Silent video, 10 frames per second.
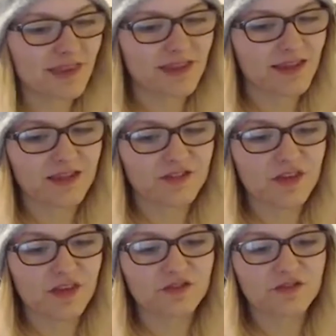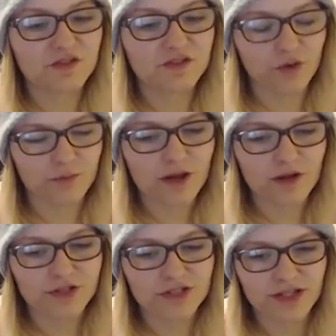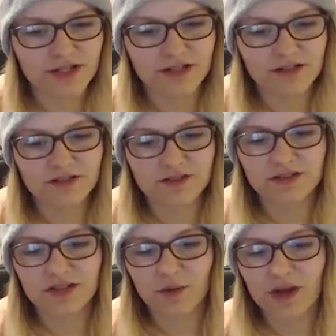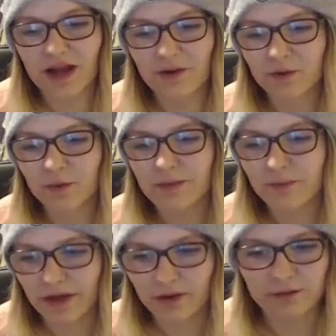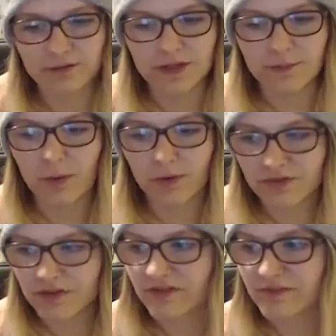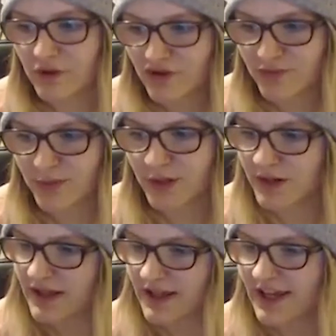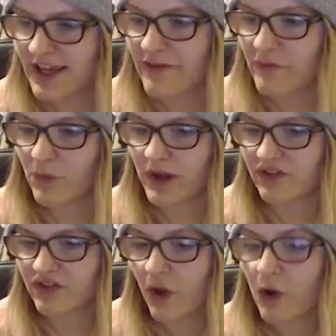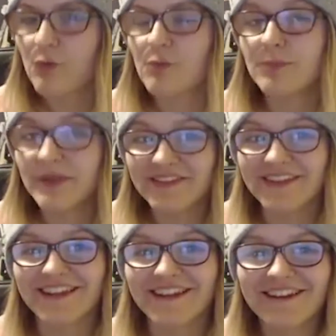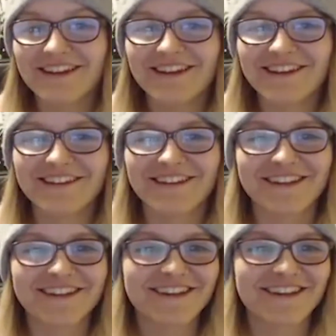it's just so much, and it's just like, well, how do we build a positive movement if we're so busy, like,